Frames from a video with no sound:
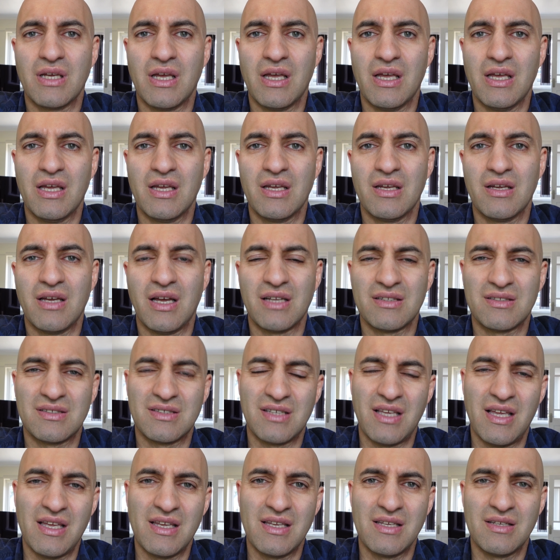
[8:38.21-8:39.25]
I'd
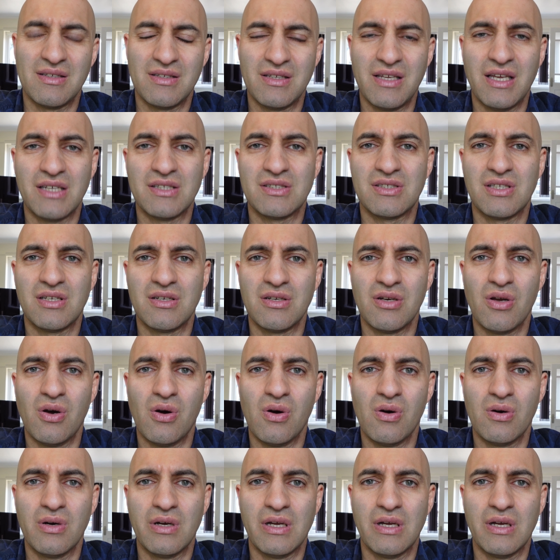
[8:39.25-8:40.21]
say yes and no.